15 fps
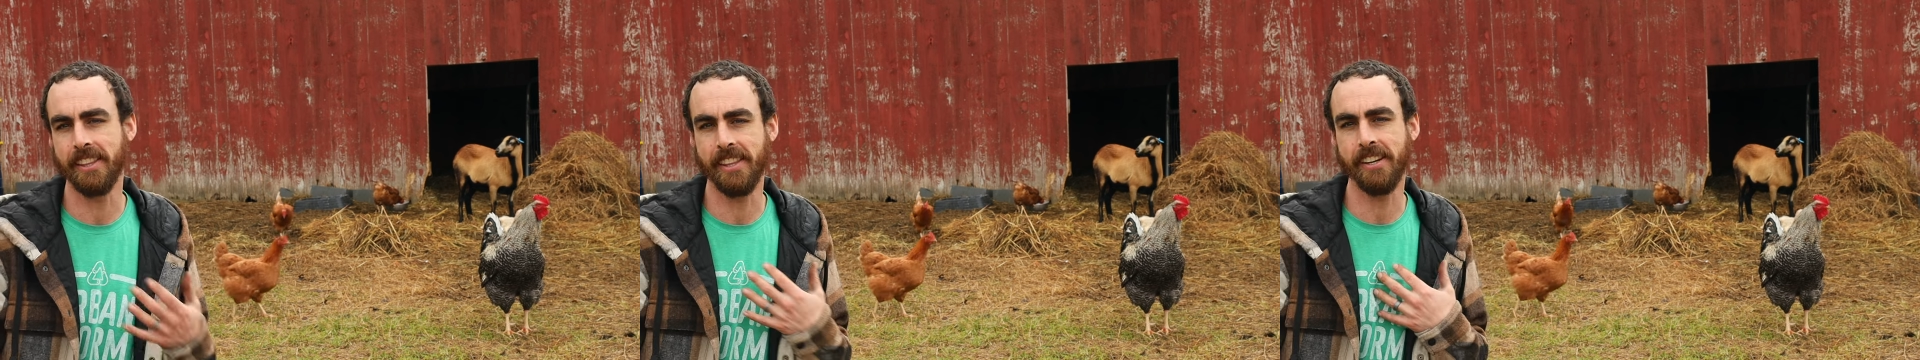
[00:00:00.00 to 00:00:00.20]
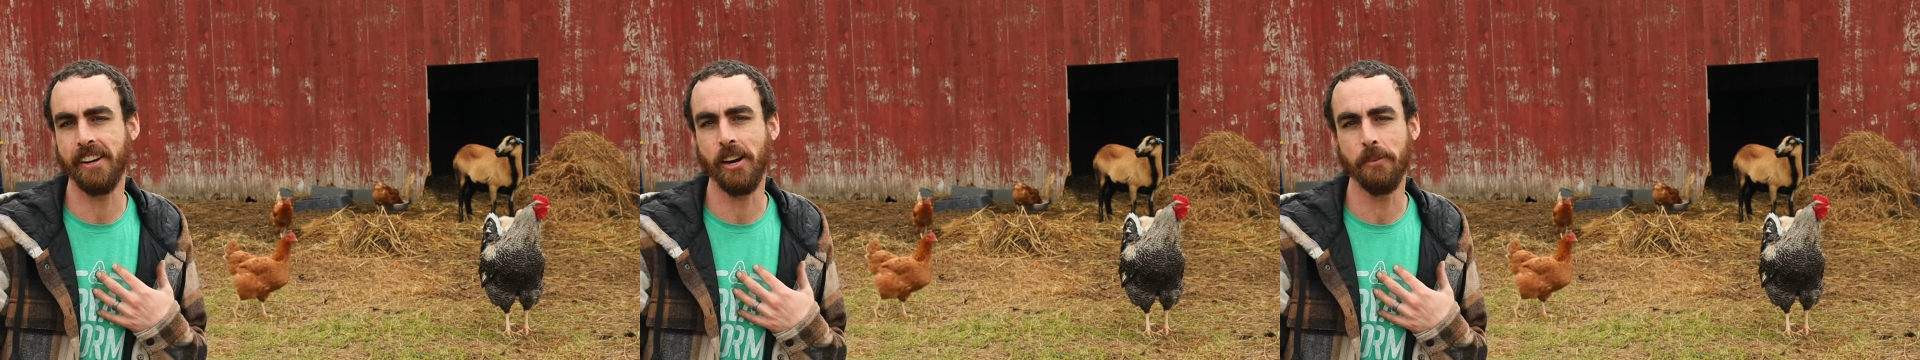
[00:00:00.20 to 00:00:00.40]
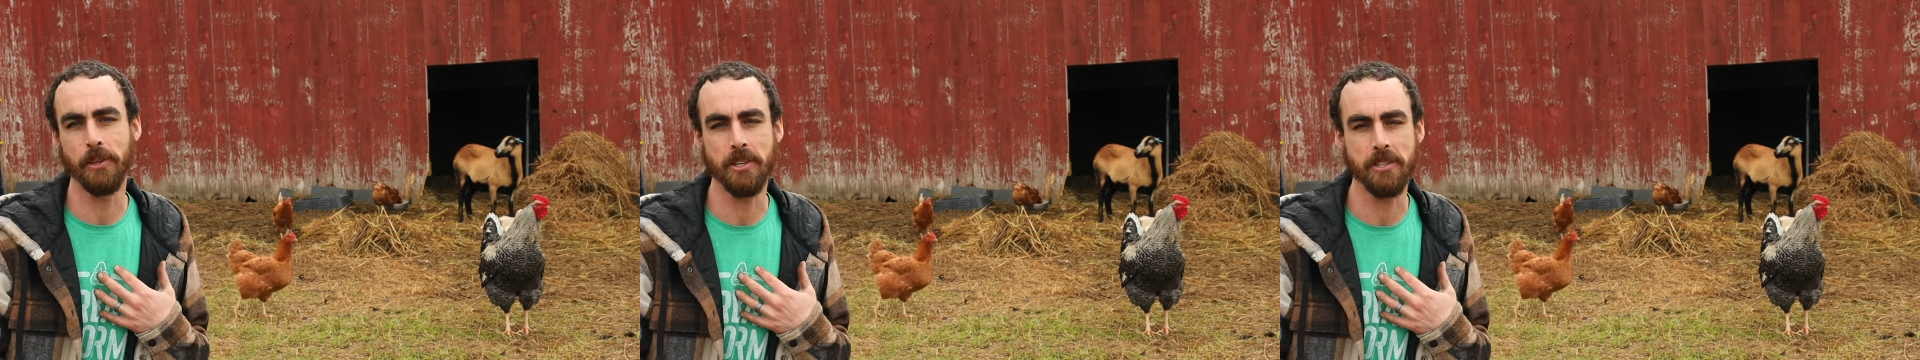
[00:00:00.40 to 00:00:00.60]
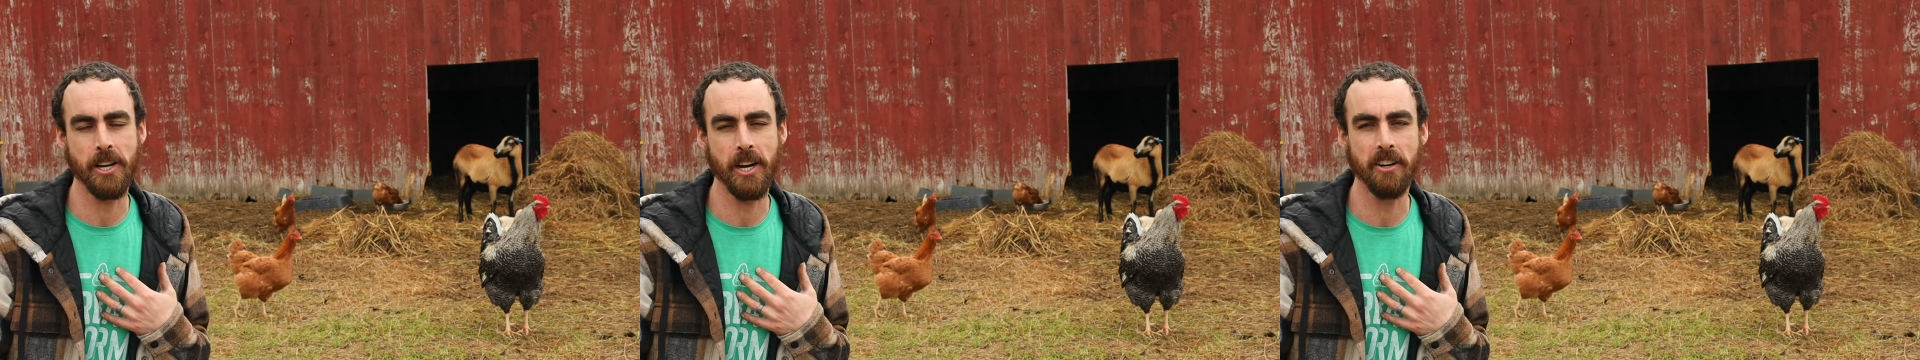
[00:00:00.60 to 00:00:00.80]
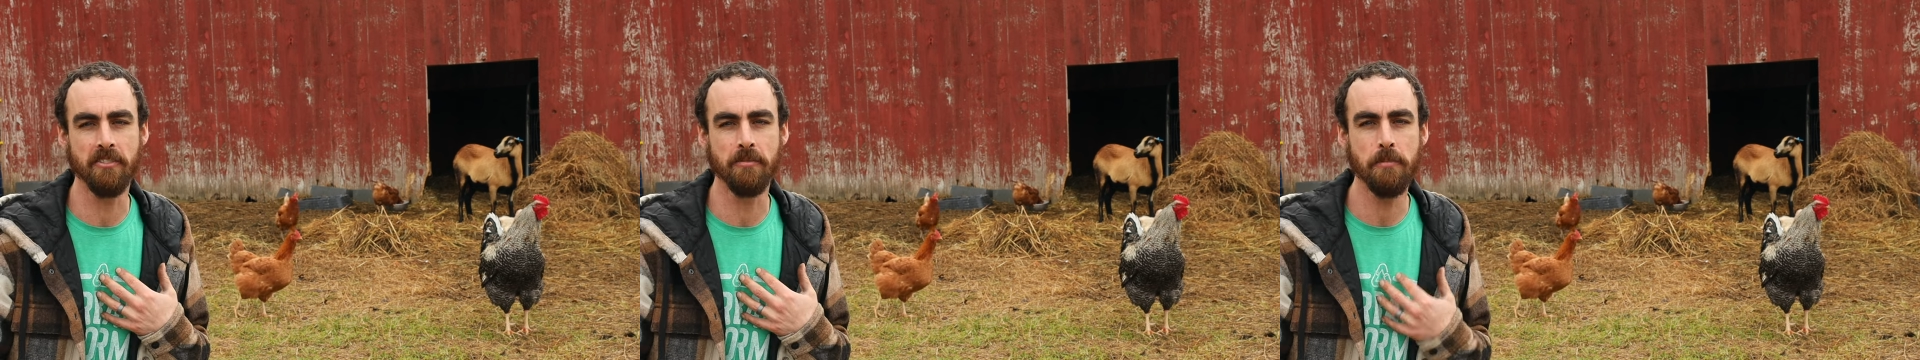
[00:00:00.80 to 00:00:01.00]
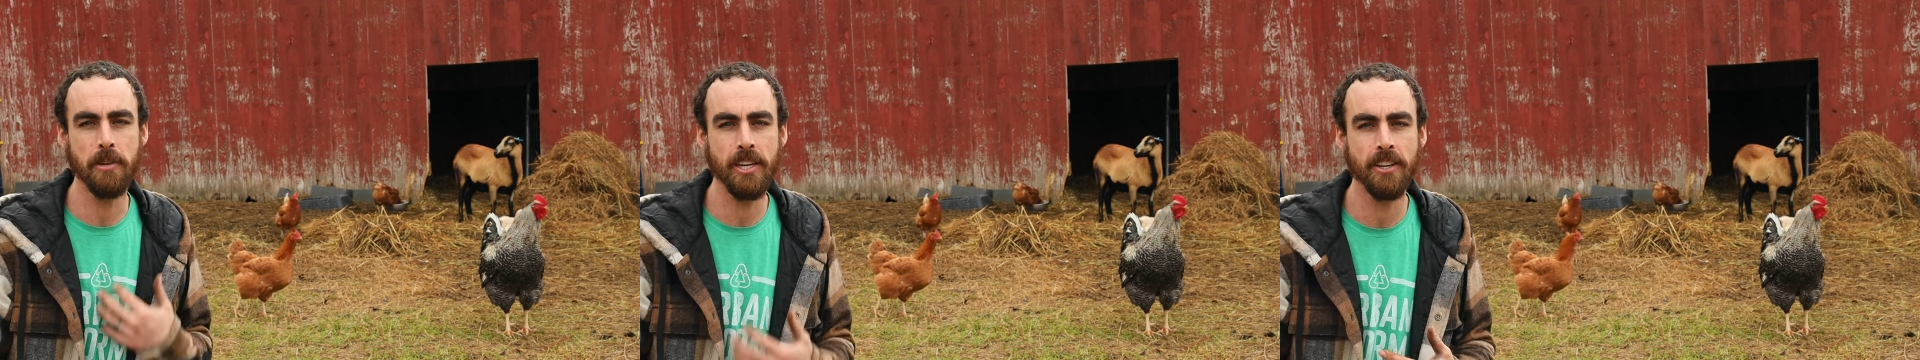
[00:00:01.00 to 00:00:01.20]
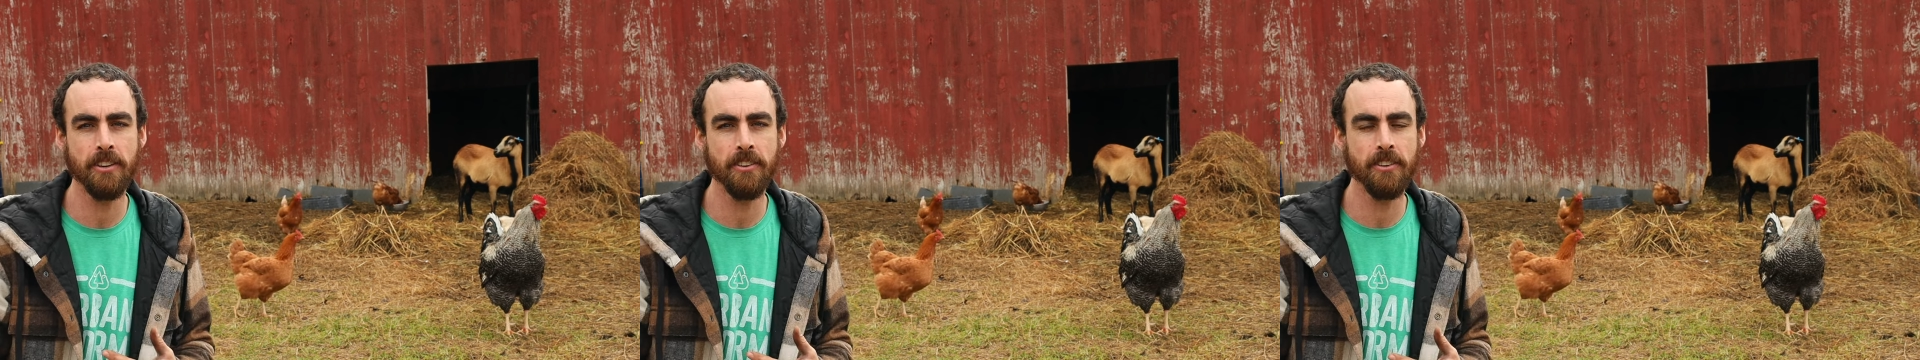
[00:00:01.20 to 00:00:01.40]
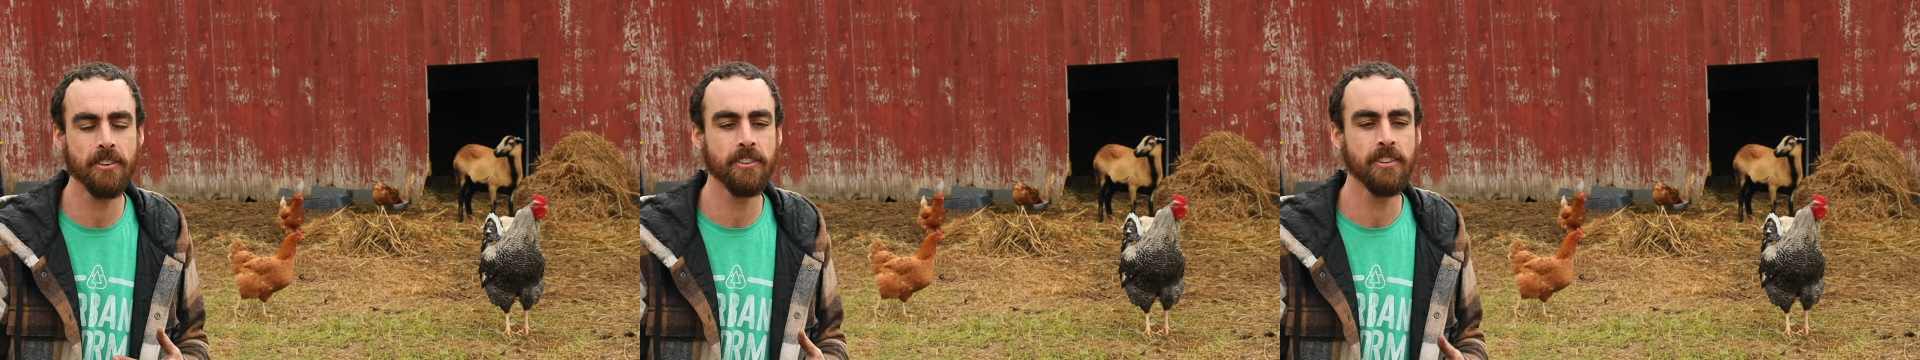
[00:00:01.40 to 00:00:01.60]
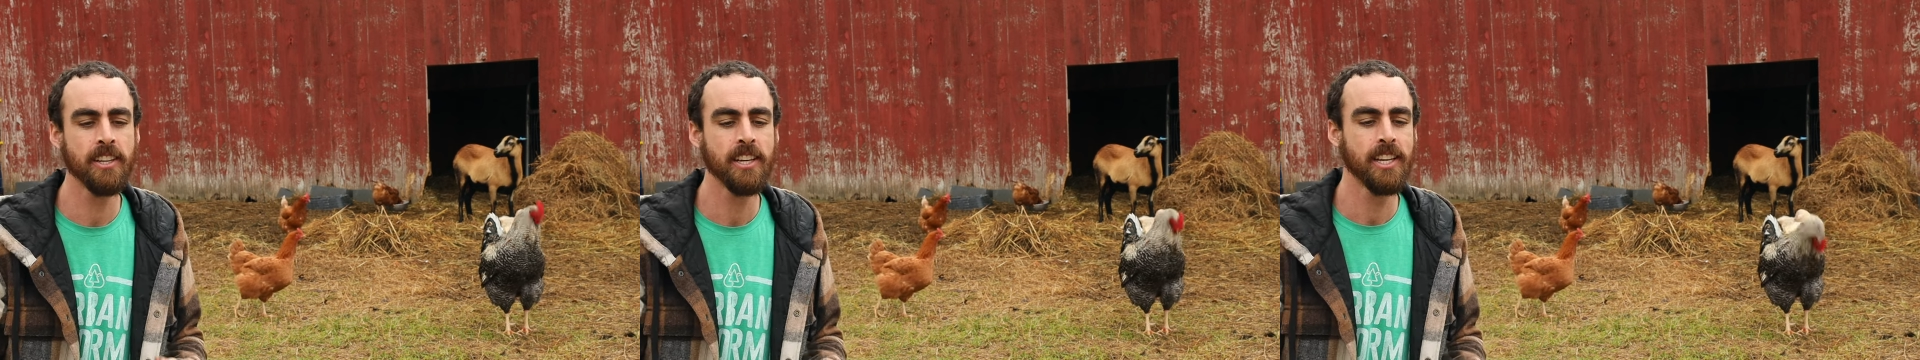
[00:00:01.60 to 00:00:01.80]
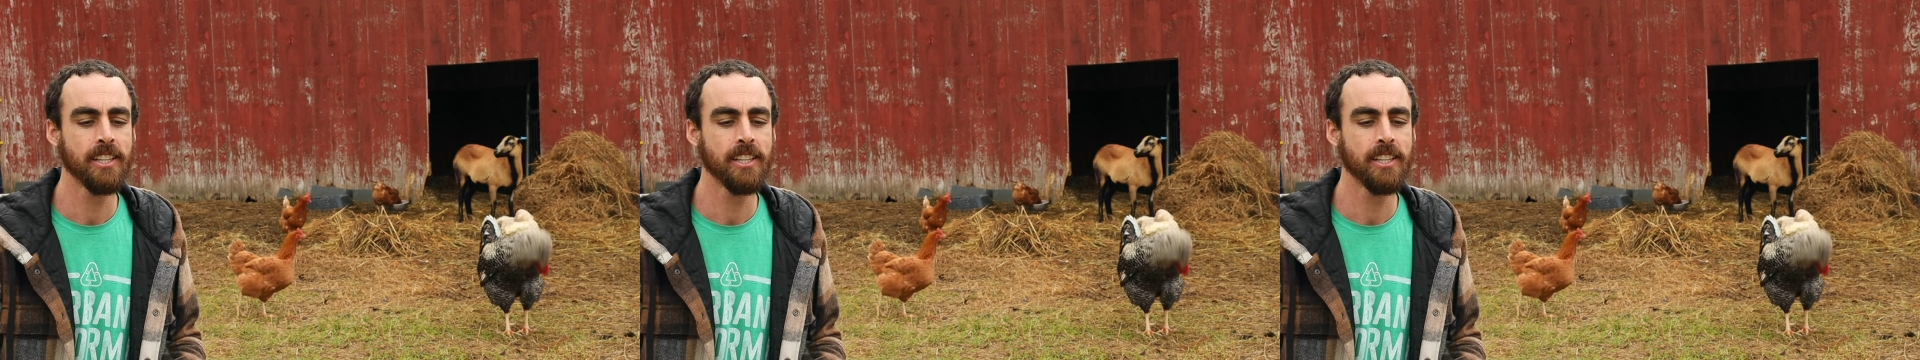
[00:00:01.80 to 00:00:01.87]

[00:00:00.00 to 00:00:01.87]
They're not really scared of me at all.